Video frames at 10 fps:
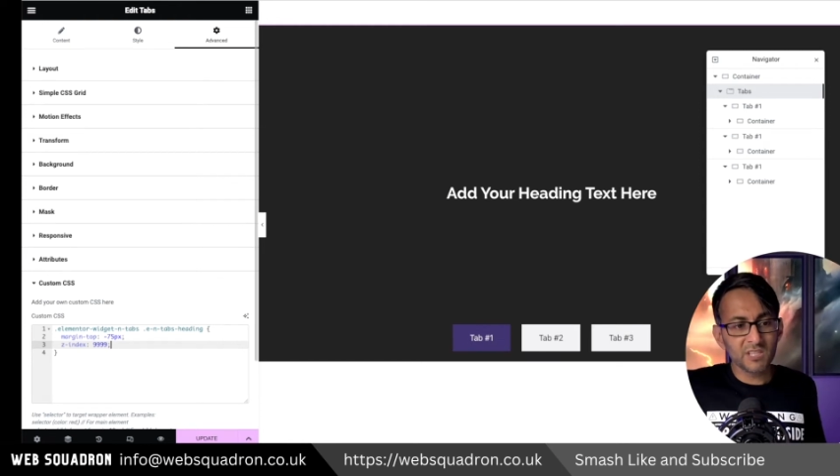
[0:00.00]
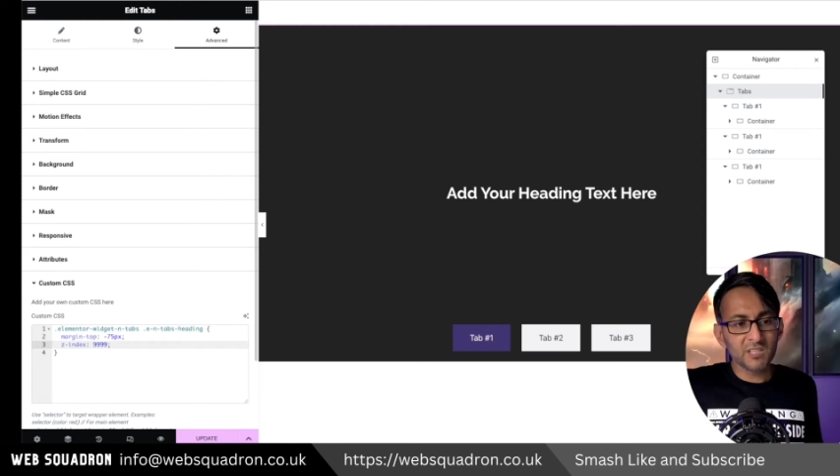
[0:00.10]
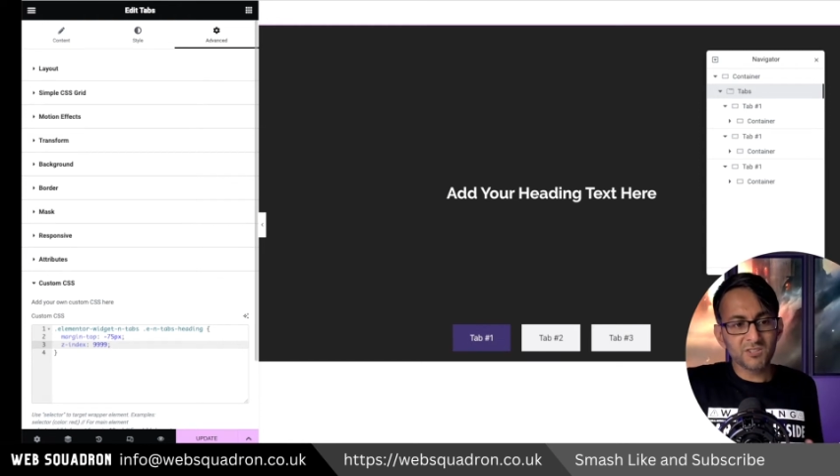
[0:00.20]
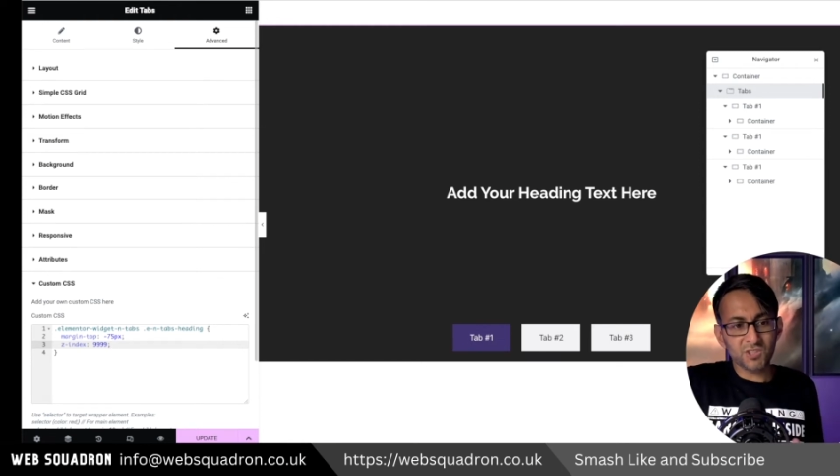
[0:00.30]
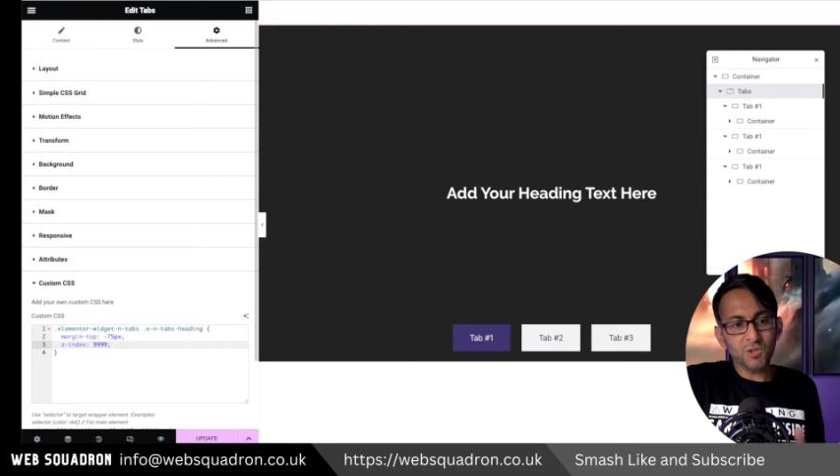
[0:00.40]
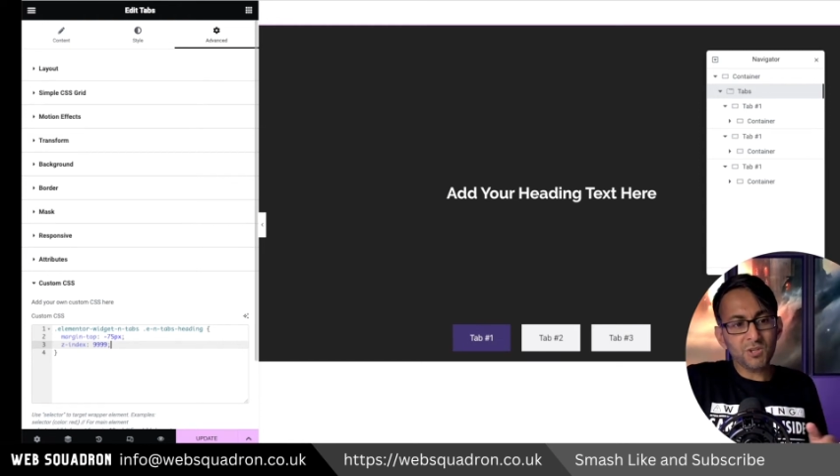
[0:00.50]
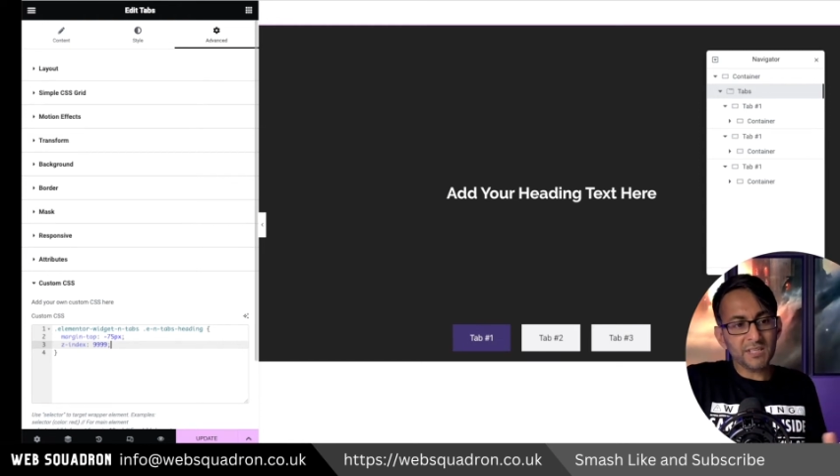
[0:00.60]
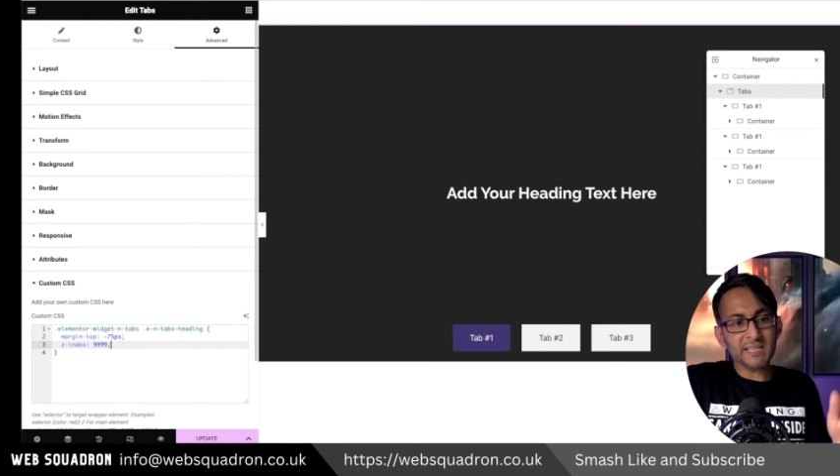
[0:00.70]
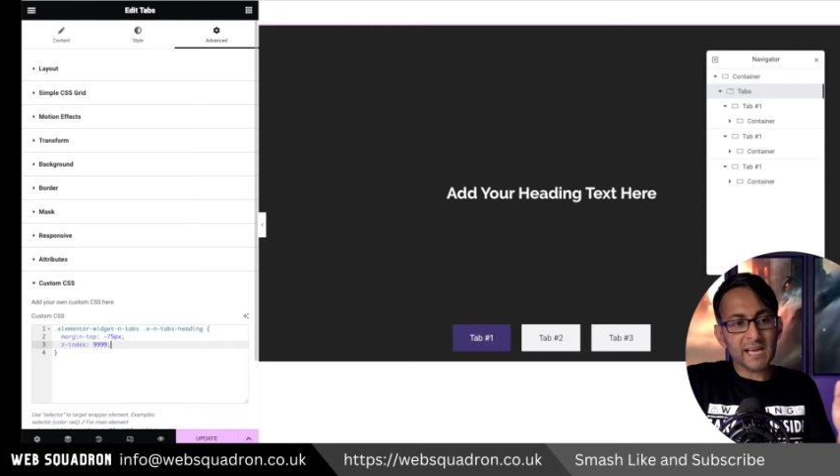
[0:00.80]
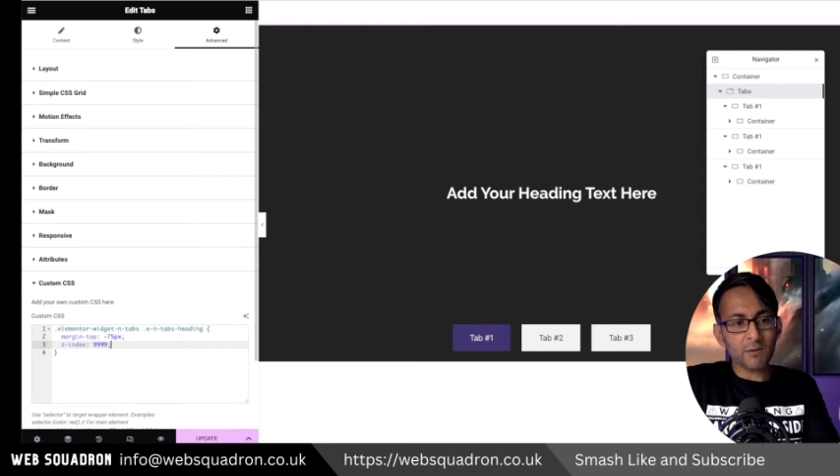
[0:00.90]
So you
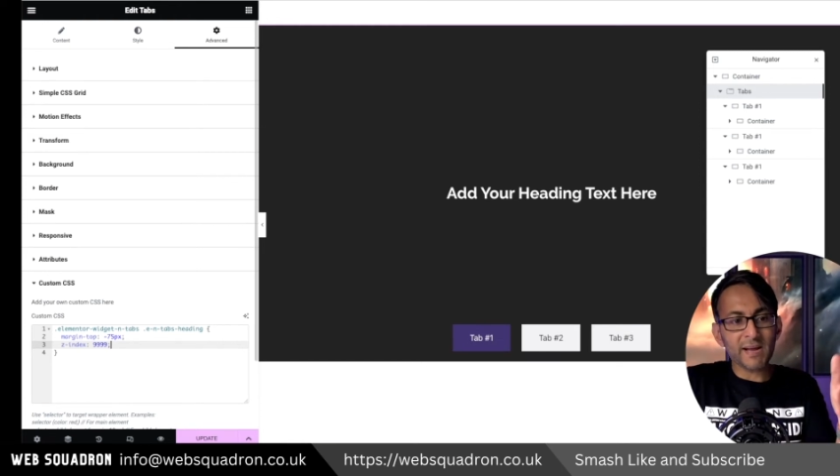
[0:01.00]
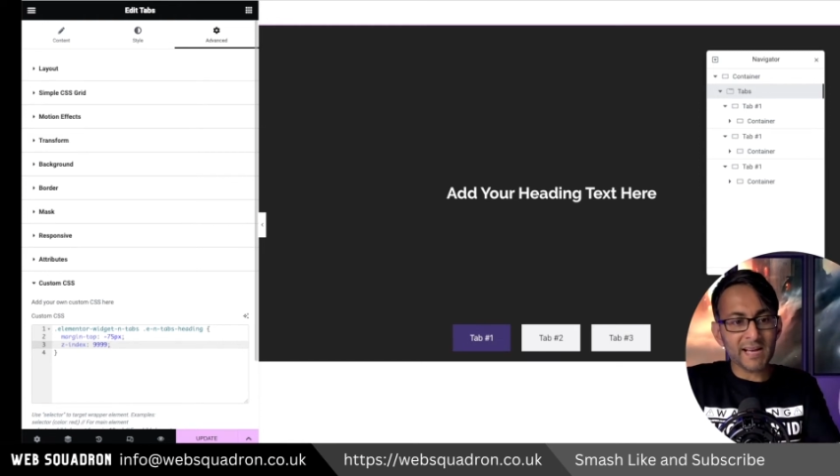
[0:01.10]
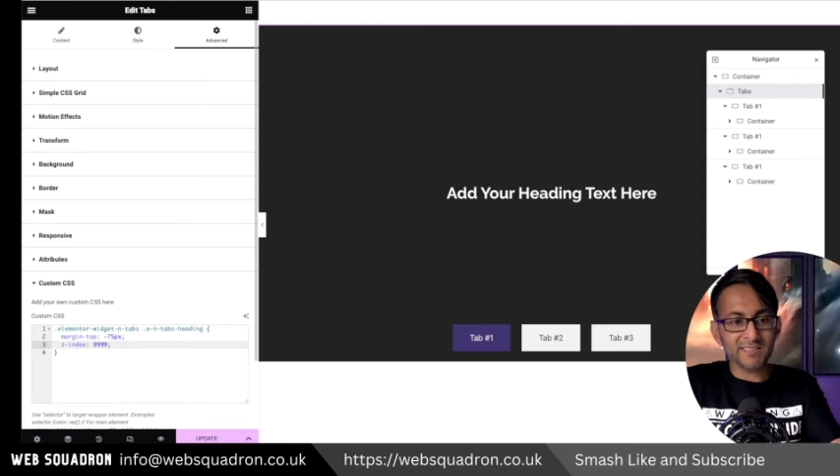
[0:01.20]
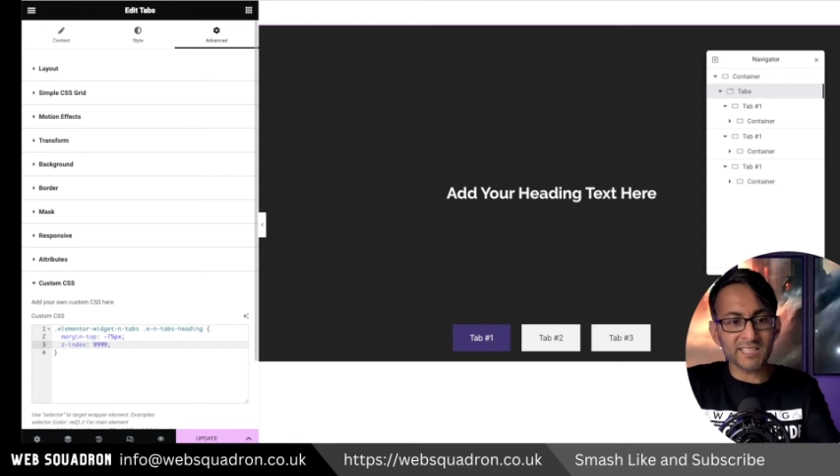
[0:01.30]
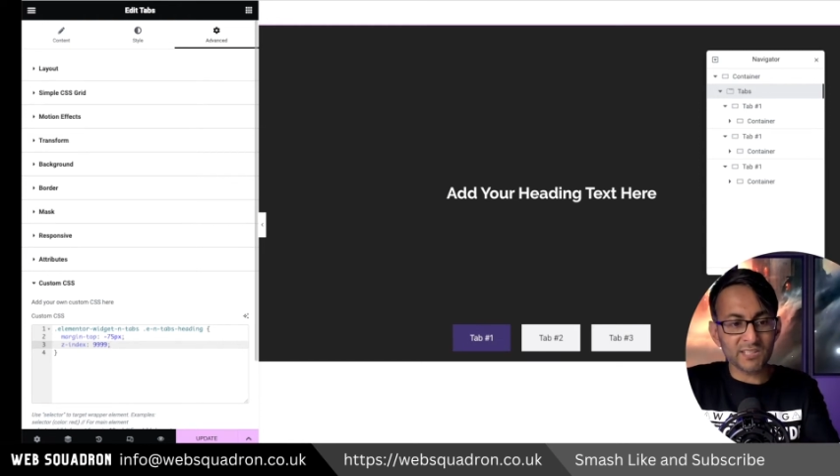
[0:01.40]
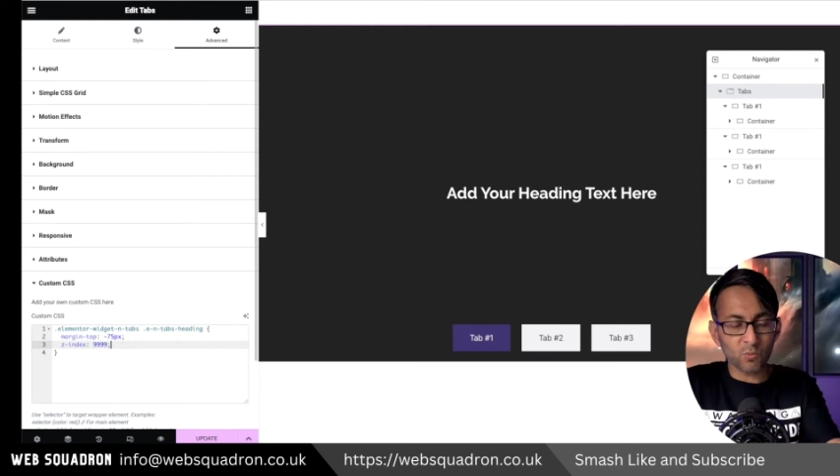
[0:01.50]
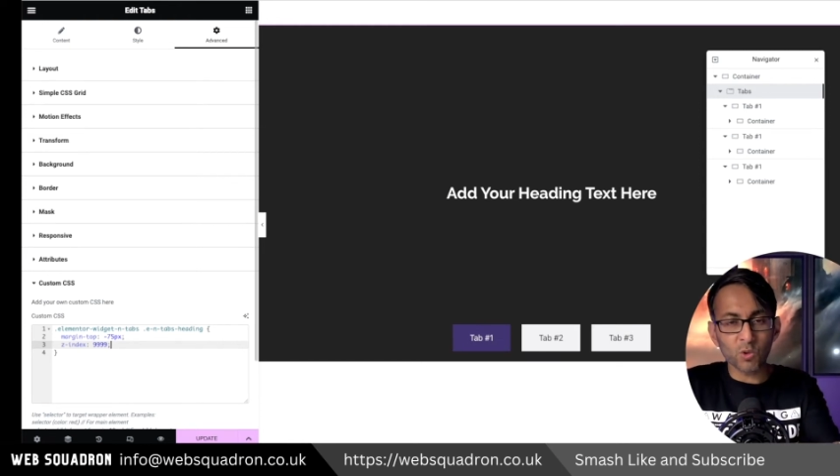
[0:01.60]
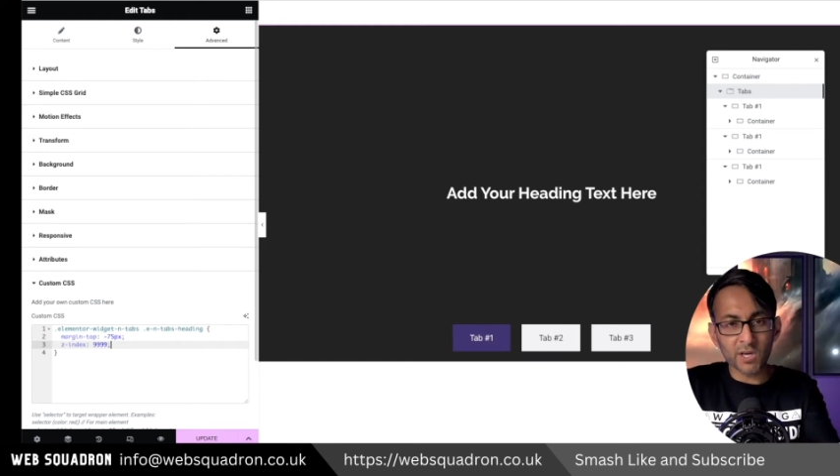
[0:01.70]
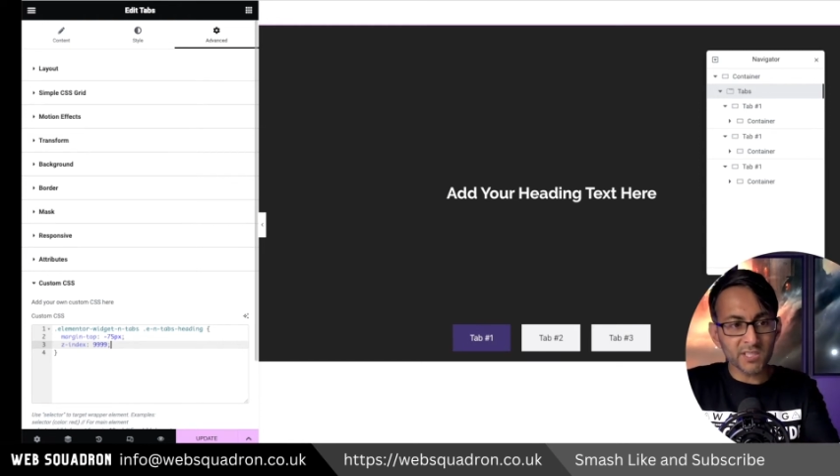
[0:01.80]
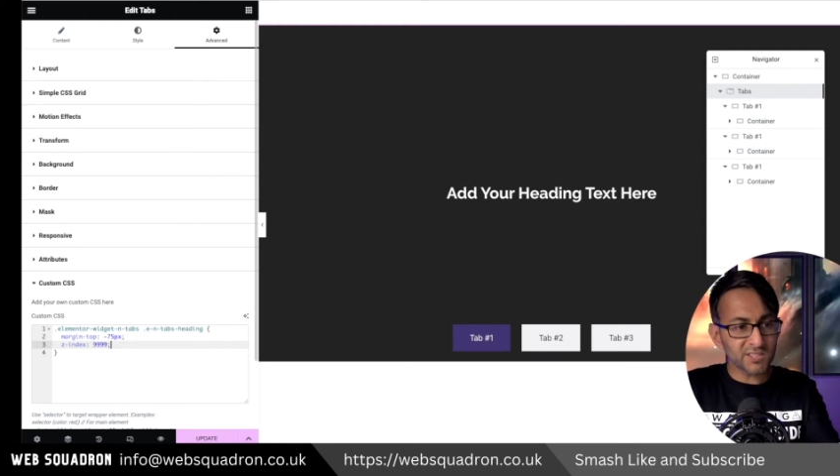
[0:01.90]
can now add in
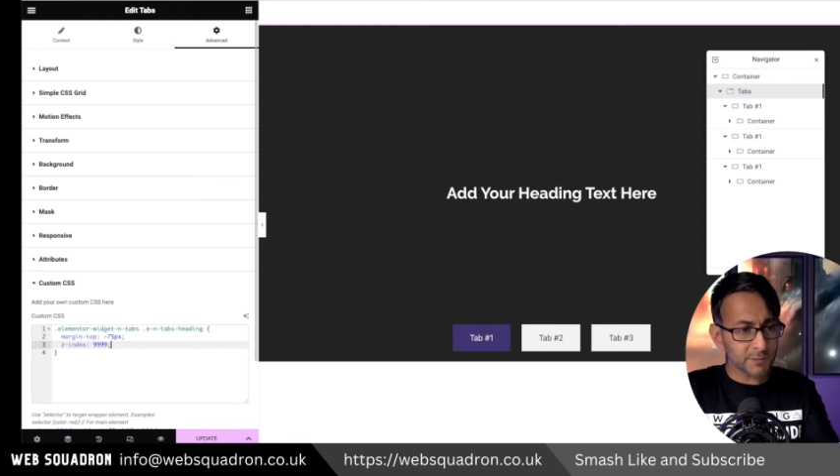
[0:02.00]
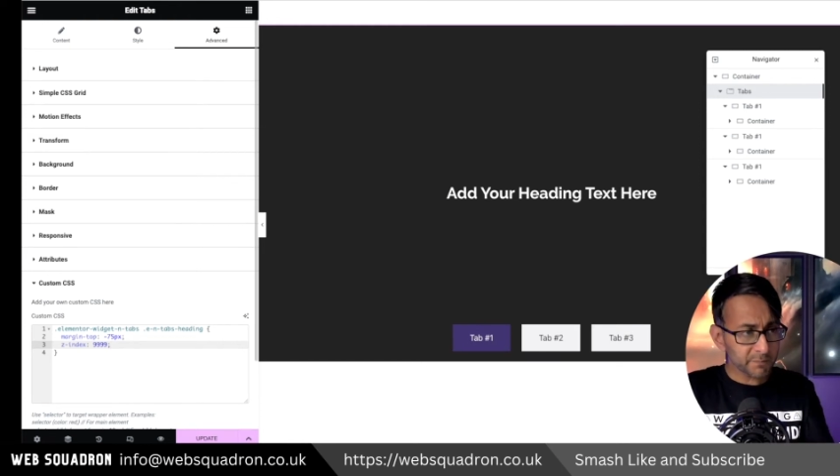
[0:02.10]
words.